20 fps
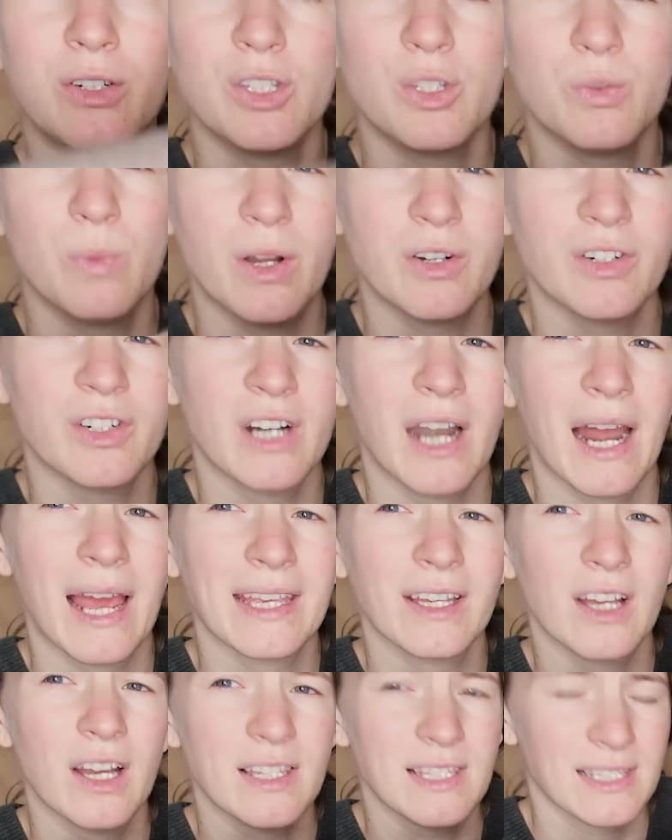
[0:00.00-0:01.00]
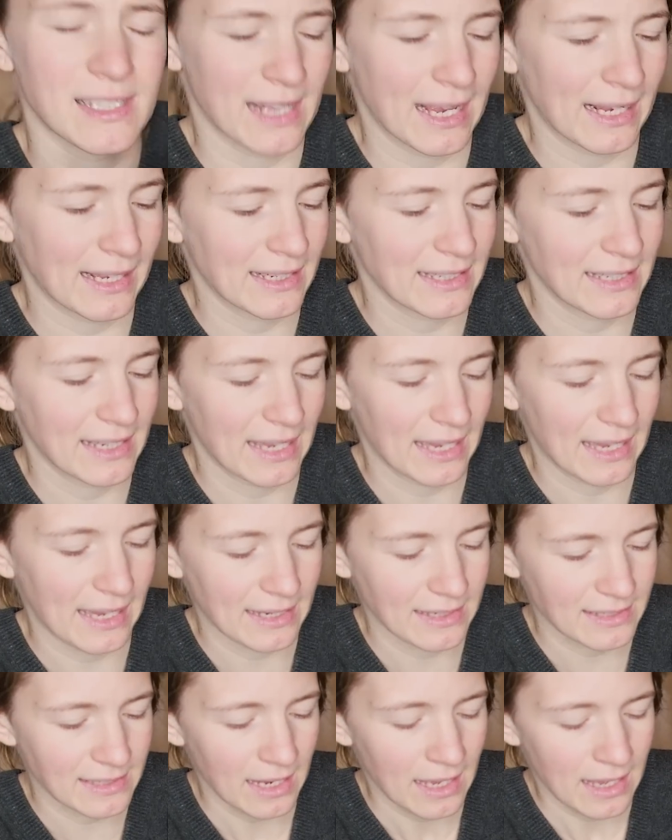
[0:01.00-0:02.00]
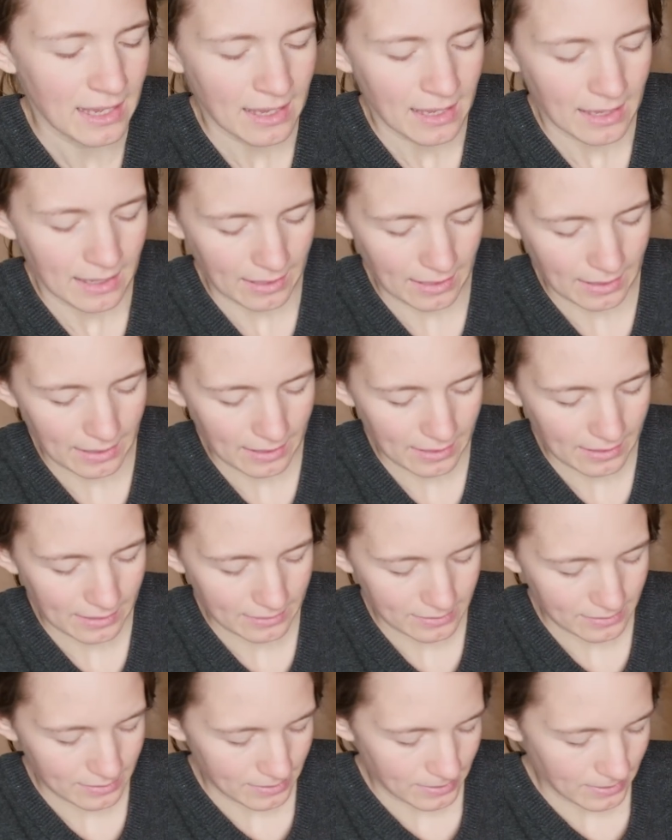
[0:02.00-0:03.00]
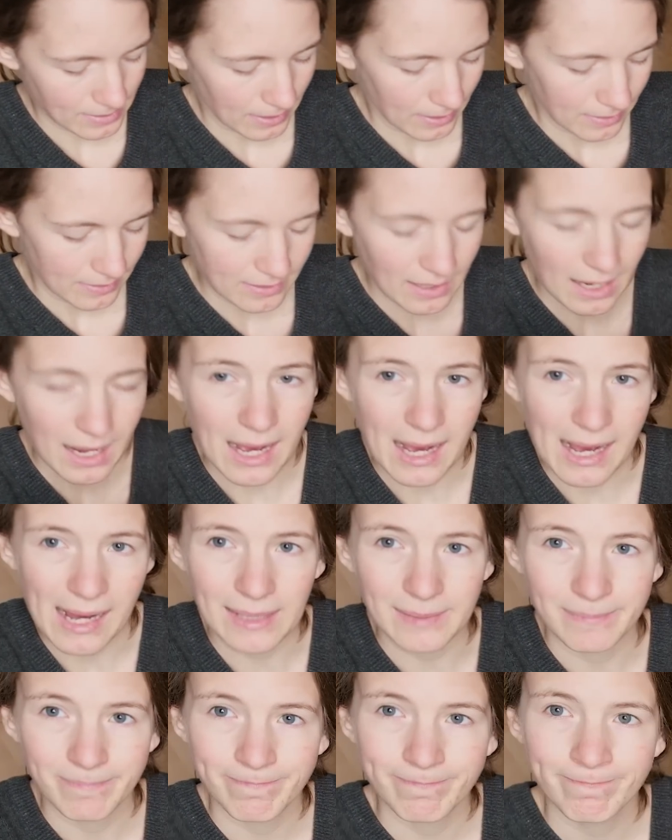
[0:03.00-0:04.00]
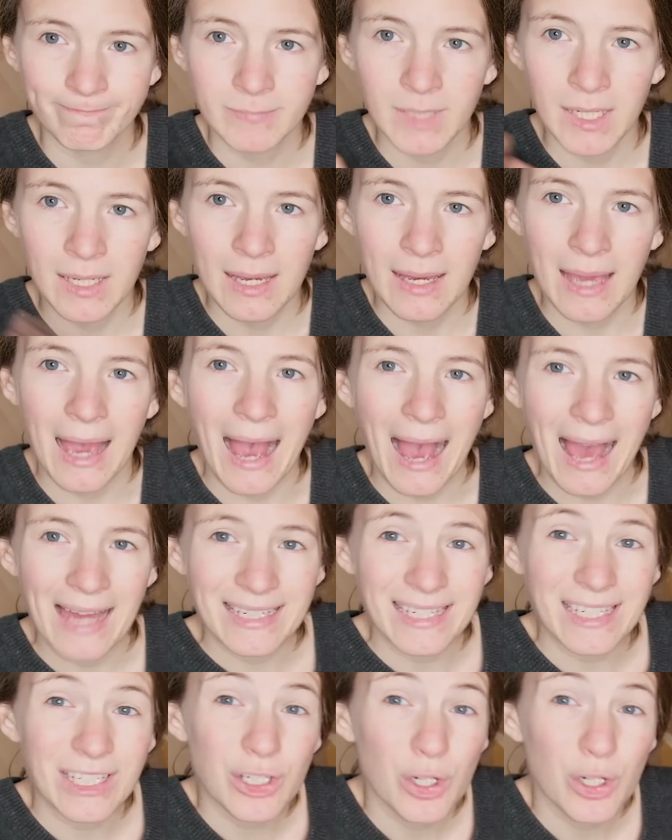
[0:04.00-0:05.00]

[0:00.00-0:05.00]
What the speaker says: sweater I got secondhand. And yeah, adding